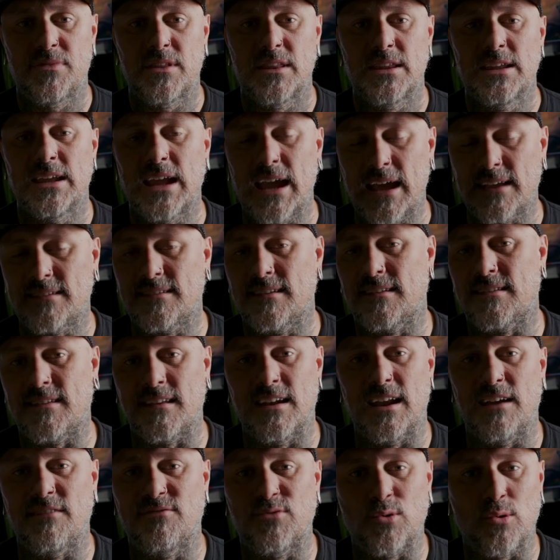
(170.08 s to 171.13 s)
Yes, it's
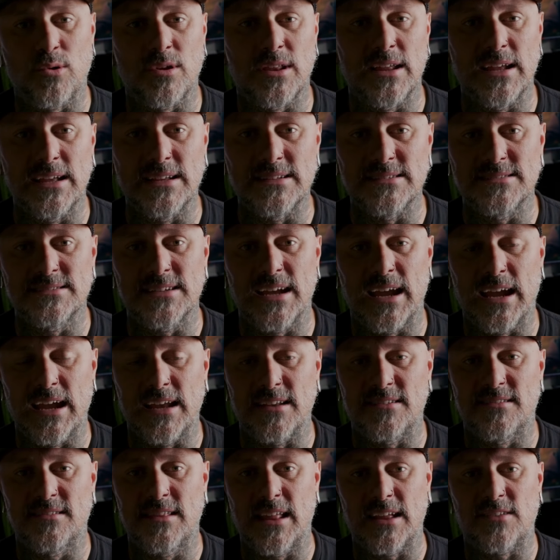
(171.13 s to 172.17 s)
an f4 lens,
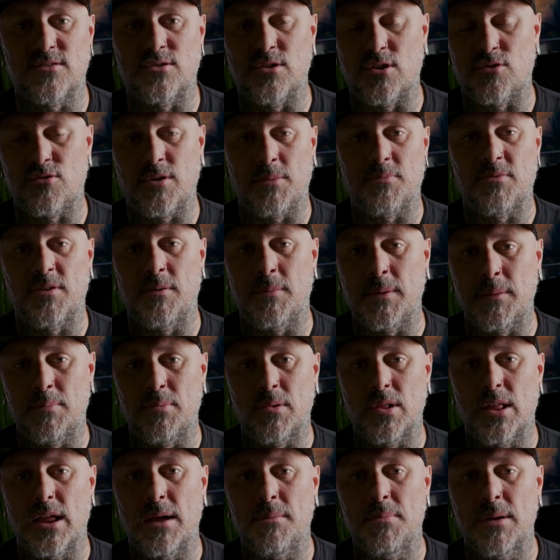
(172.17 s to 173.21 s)
and that's going to trip some
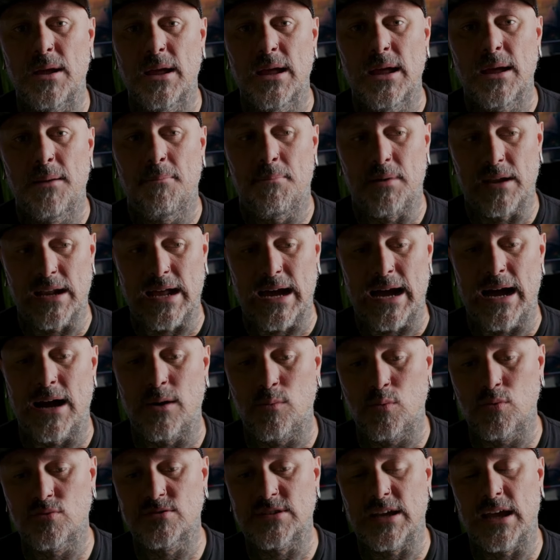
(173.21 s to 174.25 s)
people up, but I
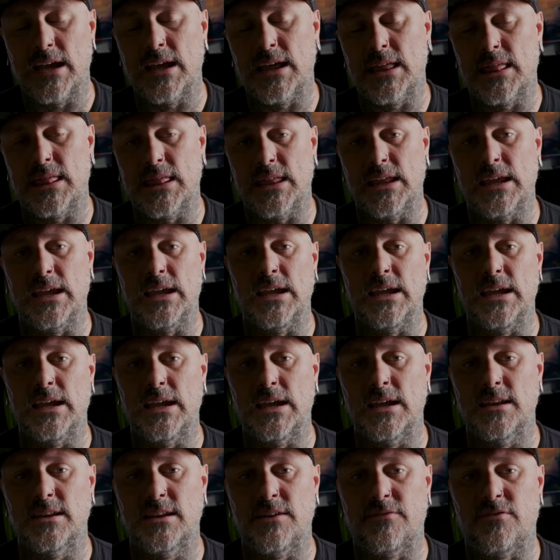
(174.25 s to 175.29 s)
will take
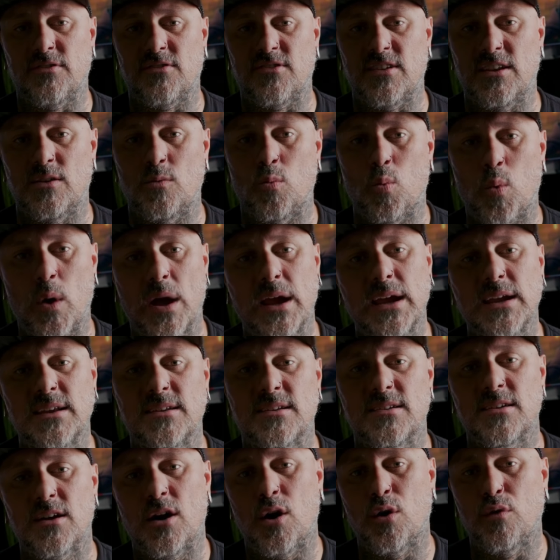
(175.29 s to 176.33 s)
the difference in
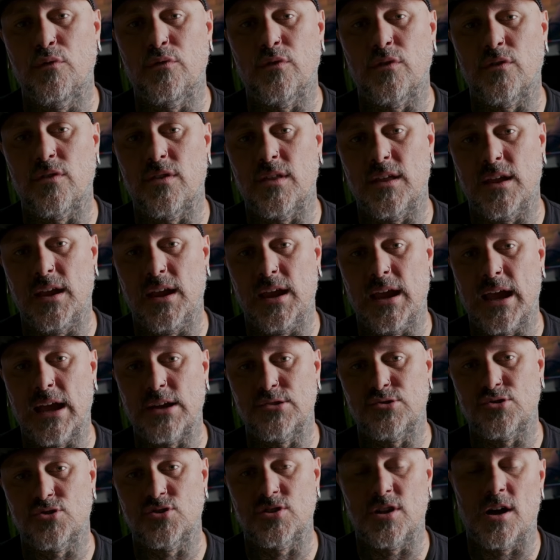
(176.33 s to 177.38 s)
weight over the
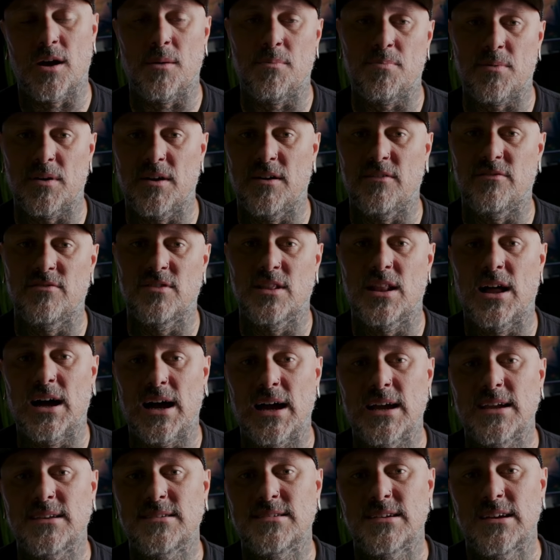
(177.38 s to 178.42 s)
extra stop of
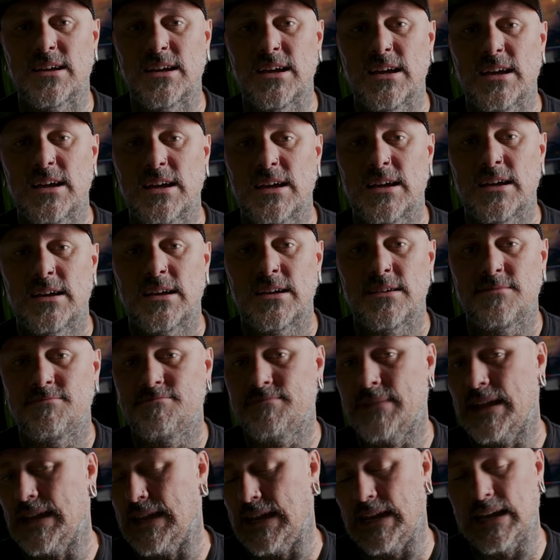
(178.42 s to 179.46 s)
light
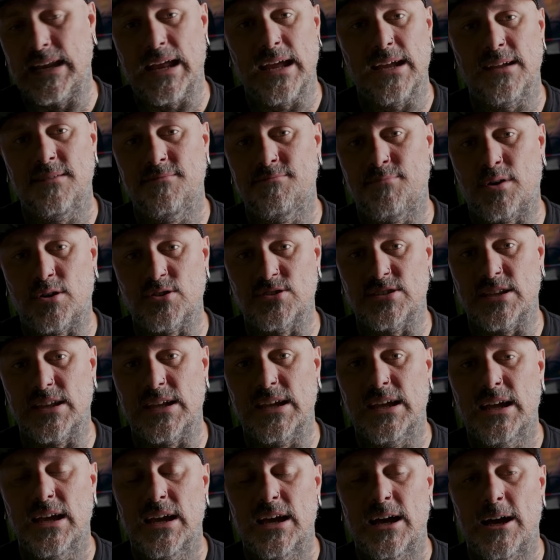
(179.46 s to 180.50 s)
any day,
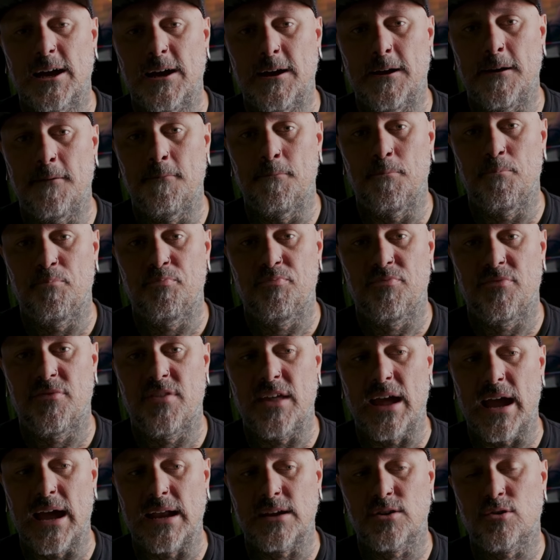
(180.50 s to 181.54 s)
personally.
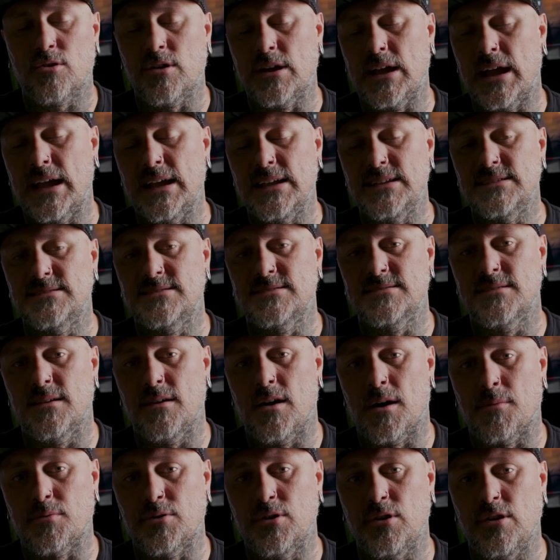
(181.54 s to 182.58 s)
That creates
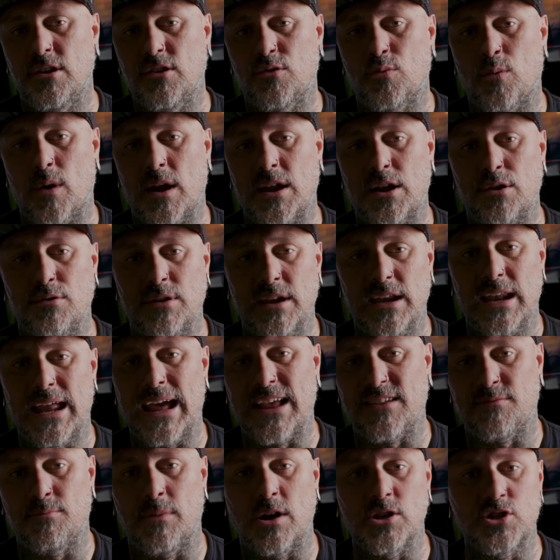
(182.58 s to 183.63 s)
opportunities where I don't need
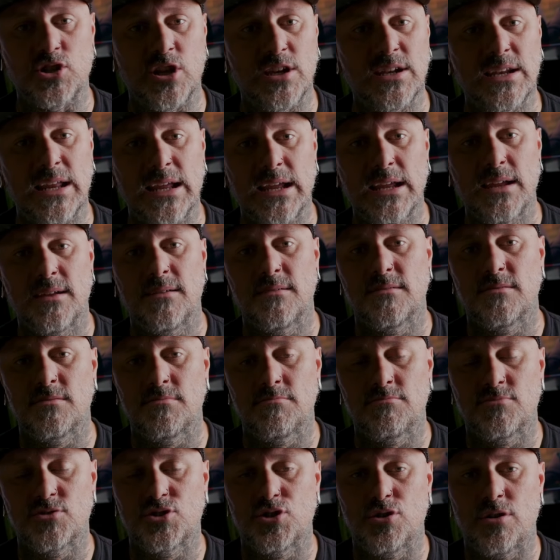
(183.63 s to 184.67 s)
as much ND
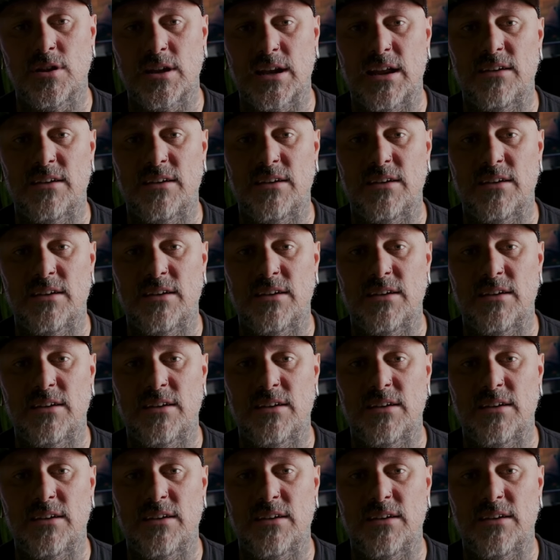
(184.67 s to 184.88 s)
shooting at